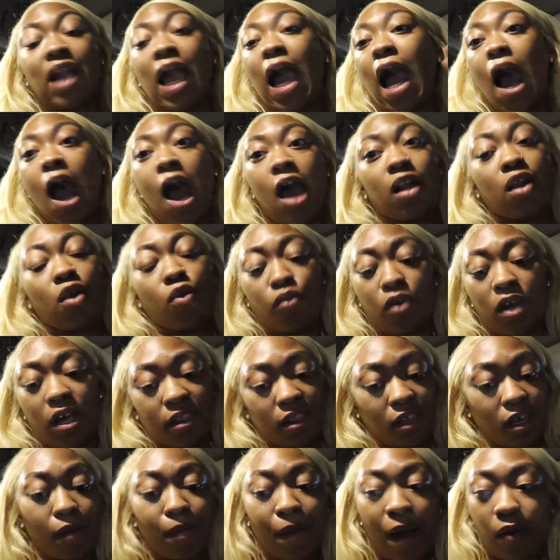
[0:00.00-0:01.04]
I know
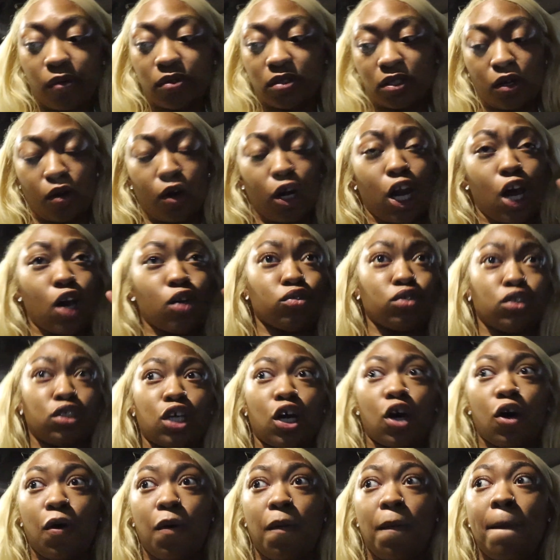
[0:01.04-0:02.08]
nothing about what's going on.
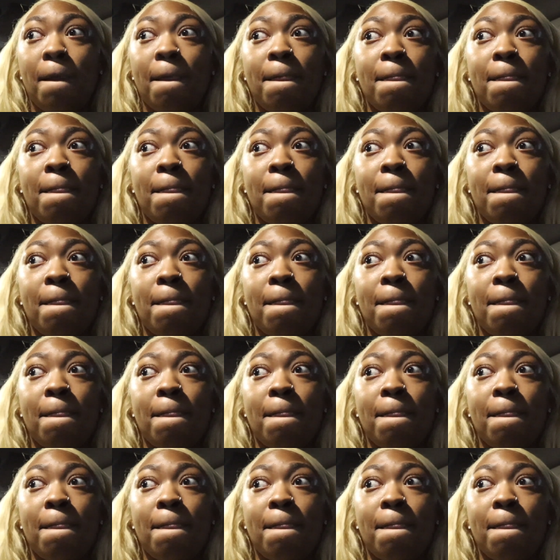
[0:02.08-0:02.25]
So